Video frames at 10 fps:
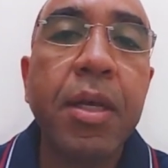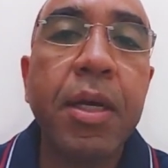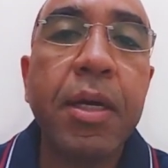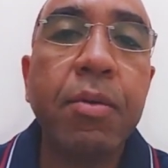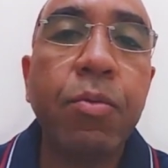
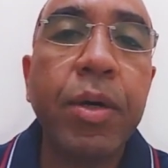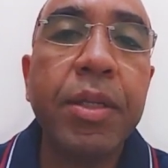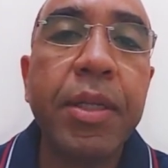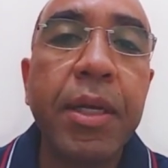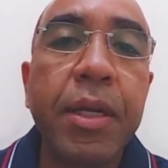
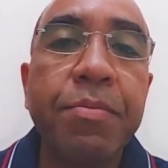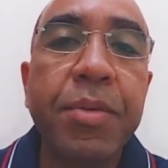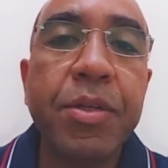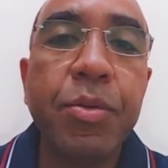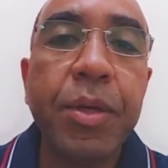One thing that I've
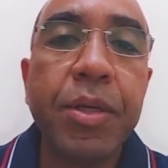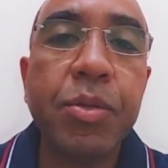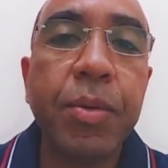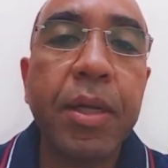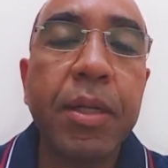been doing as
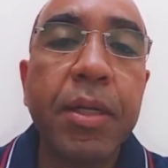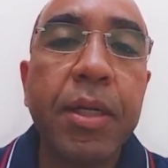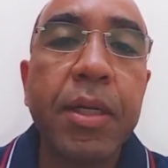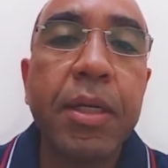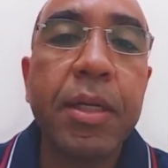well,
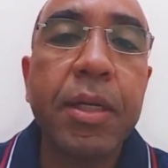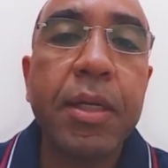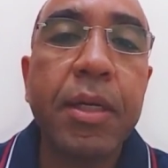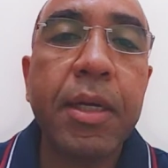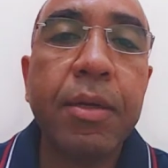
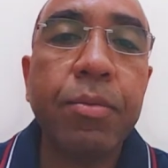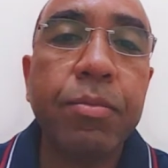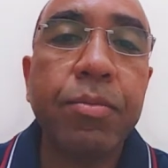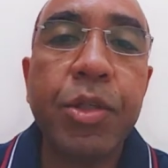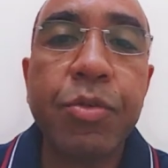
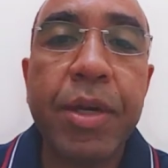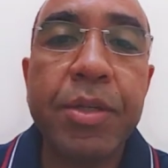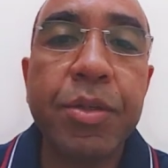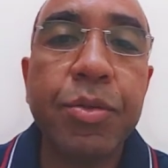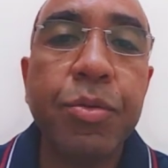and been trying
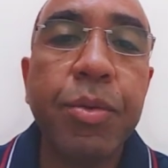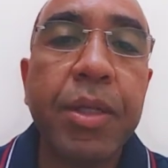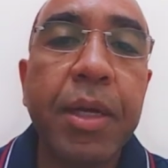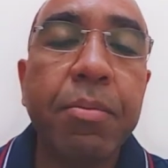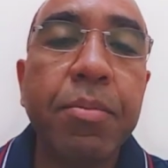to do
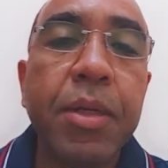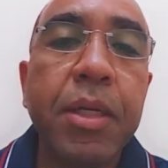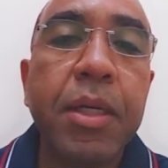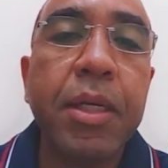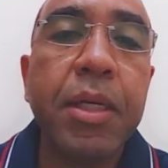with them,
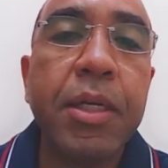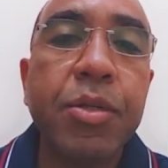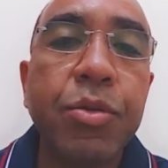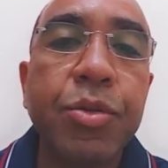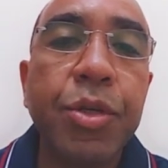
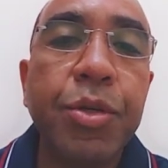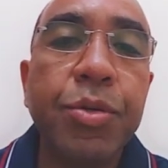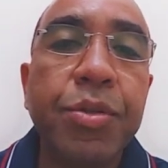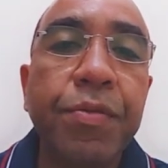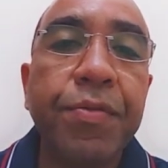is also
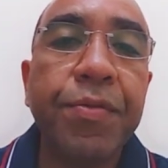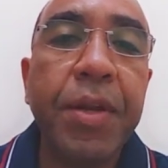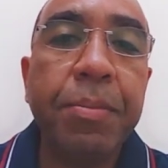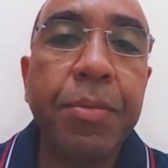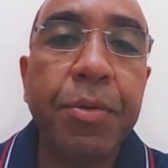use
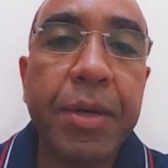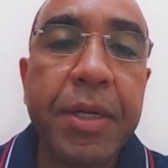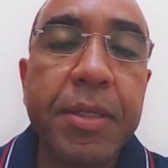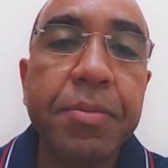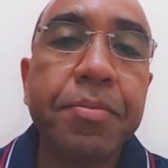
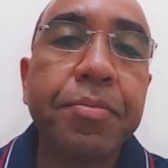Flipgrid,